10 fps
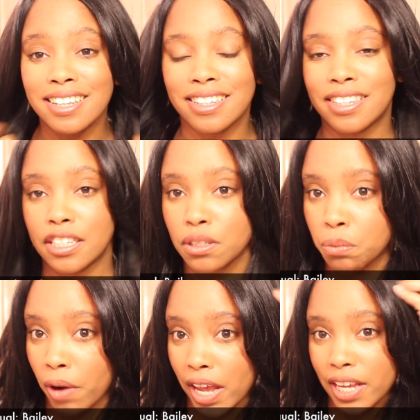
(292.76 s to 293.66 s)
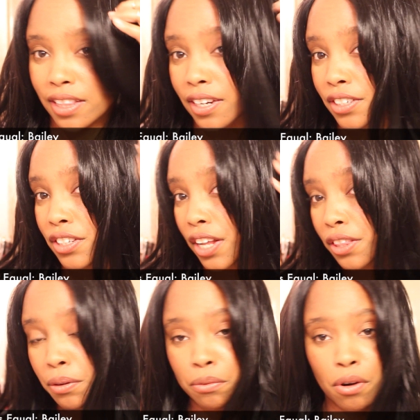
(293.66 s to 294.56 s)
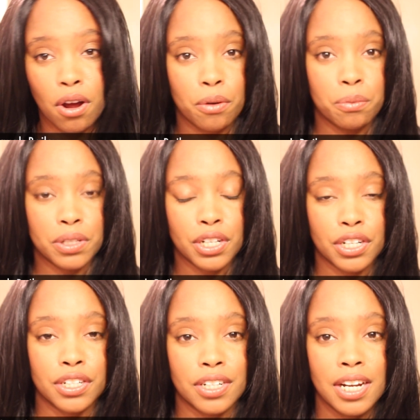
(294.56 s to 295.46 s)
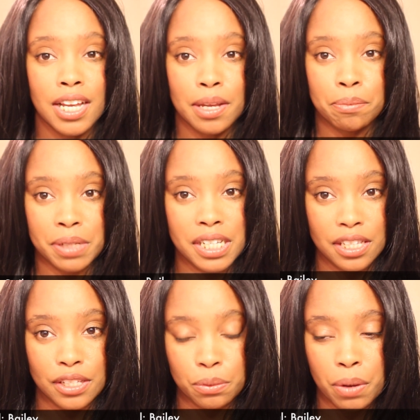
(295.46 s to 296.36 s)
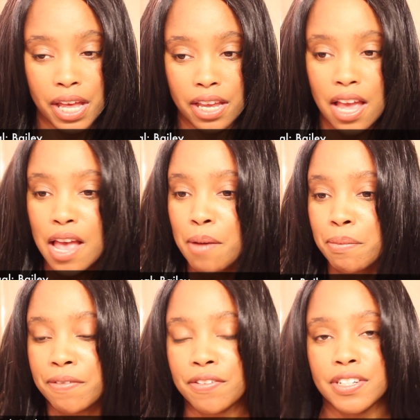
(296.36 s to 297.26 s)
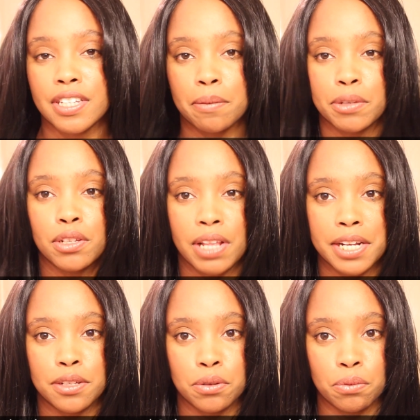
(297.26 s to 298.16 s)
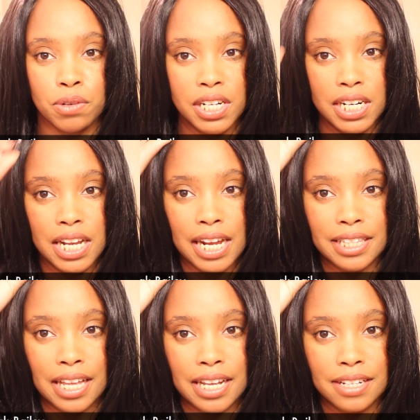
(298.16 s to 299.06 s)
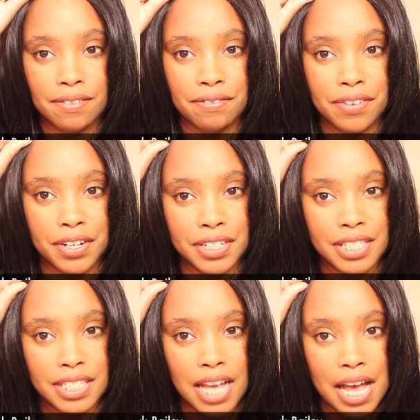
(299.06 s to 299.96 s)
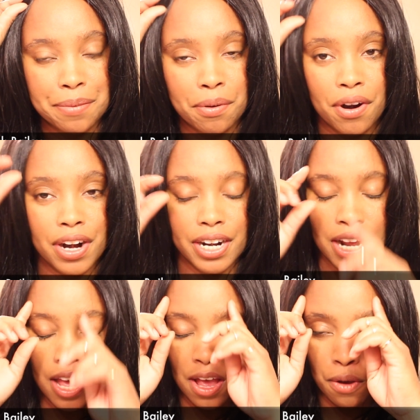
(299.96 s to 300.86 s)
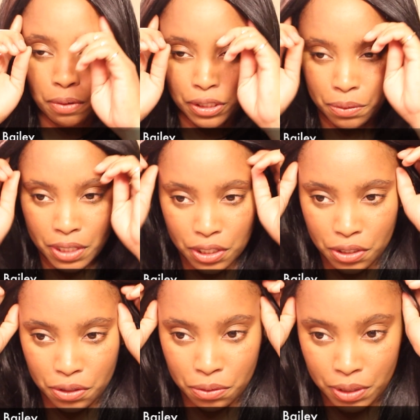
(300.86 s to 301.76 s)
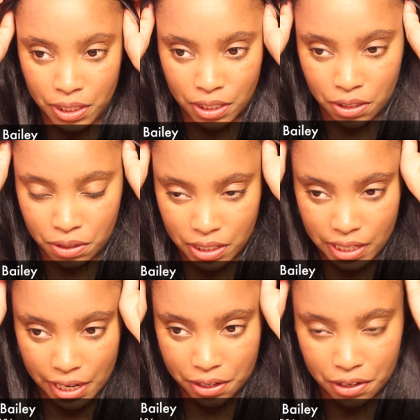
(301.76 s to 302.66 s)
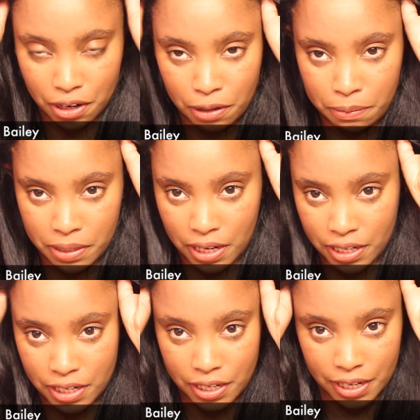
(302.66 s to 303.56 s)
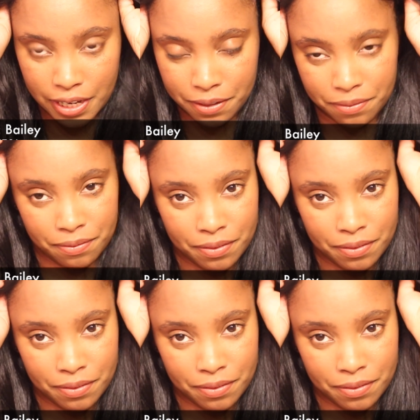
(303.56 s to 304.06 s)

this way there's nothing wrong with her being this way but for some of you ladies who really like that very side part what you want to do is you're going to take your combs unhook it